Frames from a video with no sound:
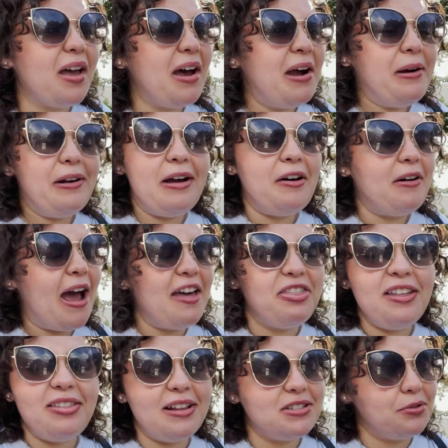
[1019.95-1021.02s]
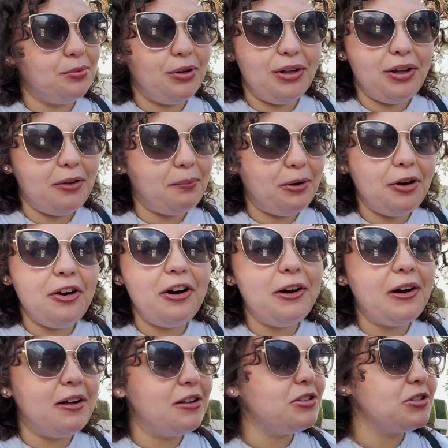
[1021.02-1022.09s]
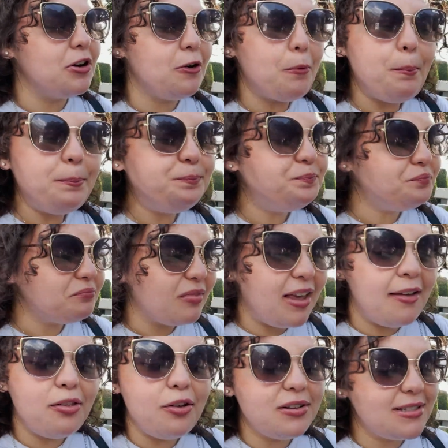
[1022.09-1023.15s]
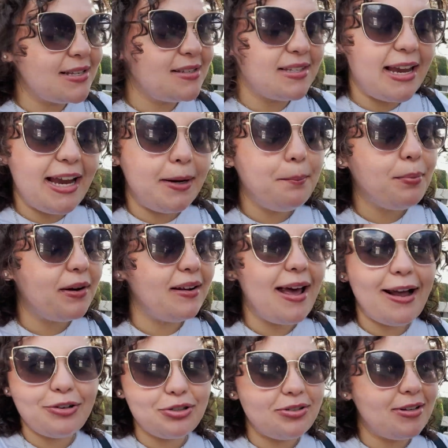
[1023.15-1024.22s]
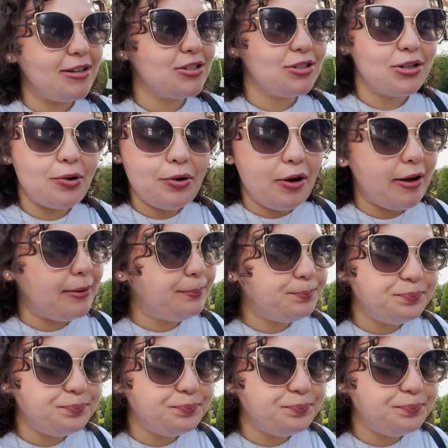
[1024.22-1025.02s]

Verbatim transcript: Uh, I think that's a really good burger on its own. It looks insane, but it actually tastes so good.